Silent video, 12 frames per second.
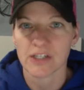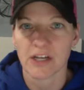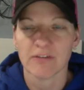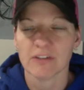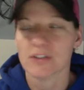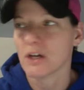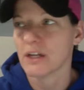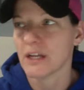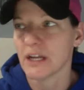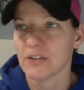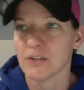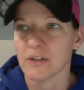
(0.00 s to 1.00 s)
have this on
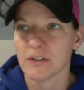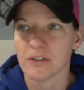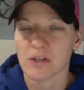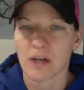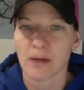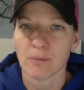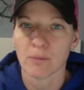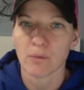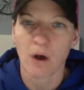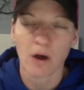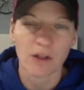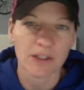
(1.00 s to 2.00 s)
hand all the time.
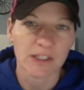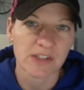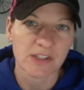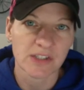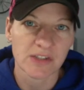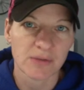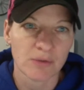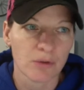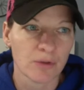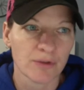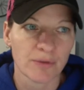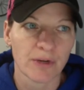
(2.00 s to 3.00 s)
Holiday season
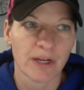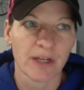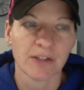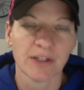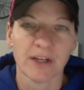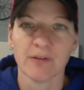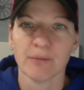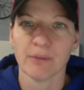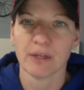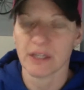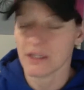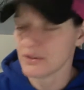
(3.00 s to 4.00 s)
rolls around and
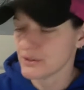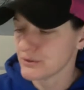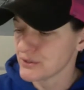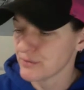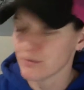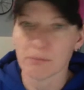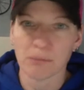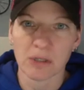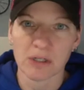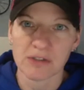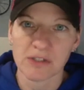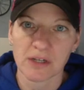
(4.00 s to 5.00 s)
everybody and their different
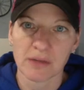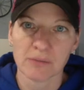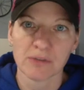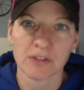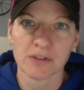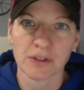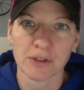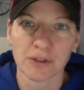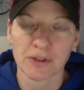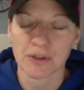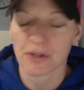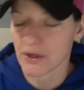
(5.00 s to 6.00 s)
bugs comes into
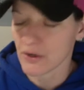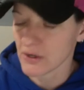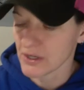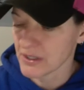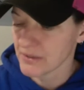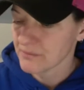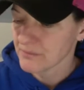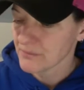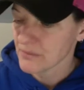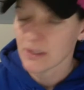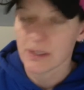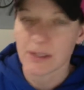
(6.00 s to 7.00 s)
your area.
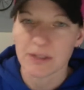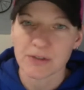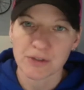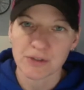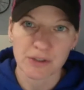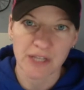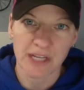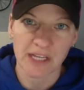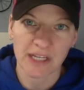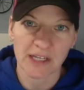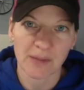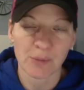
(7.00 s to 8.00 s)
Start
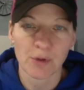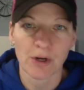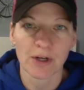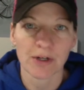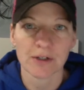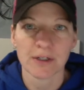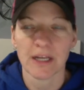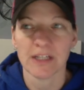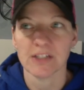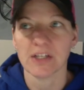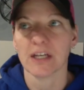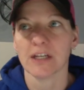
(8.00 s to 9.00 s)
taking it prior
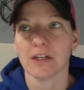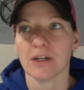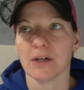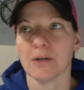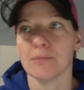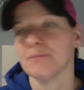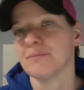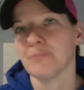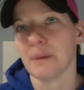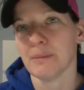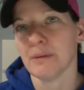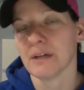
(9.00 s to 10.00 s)
and take it
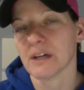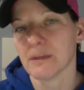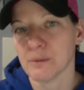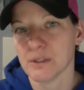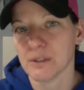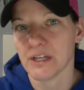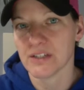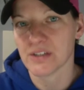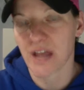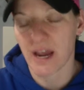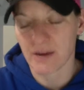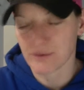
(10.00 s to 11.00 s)
maybe a couple of days
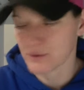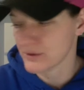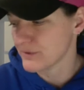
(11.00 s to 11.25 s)
after the